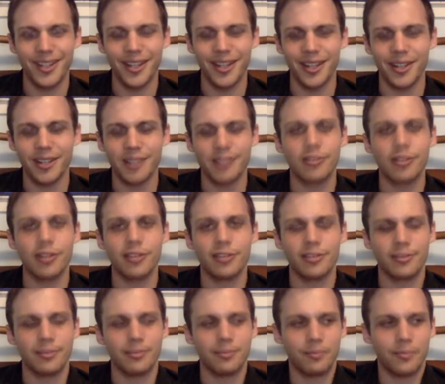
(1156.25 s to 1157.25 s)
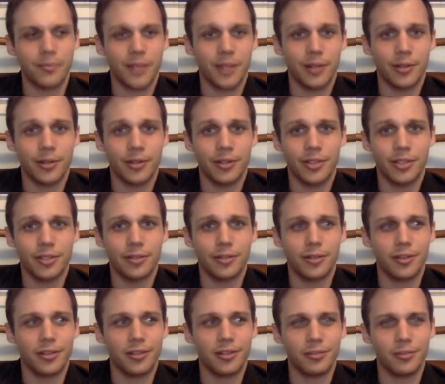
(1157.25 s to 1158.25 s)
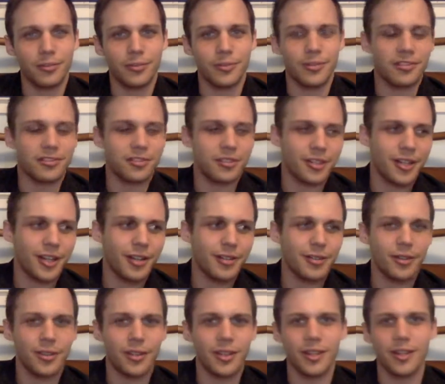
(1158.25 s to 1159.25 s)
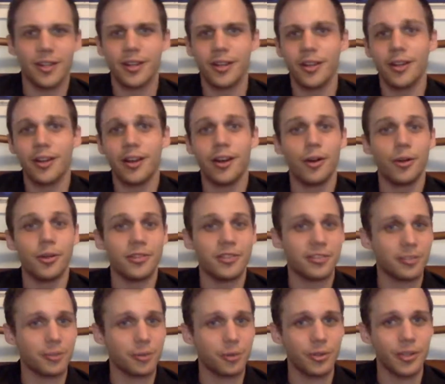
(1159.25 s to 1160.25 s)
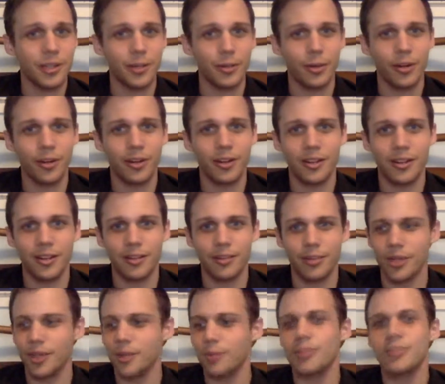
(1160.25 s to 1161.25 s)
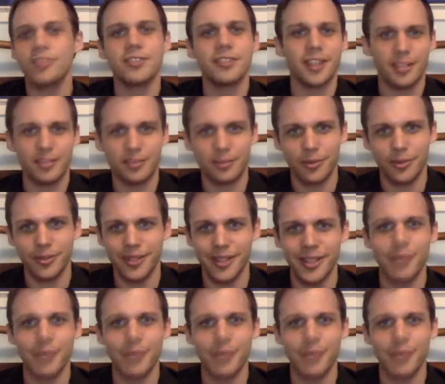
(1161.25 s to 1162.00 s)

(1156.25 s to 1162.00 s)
And that's a lesson I learned too, because when you start out, you think, oh, this is a cool network, but then what's the next one?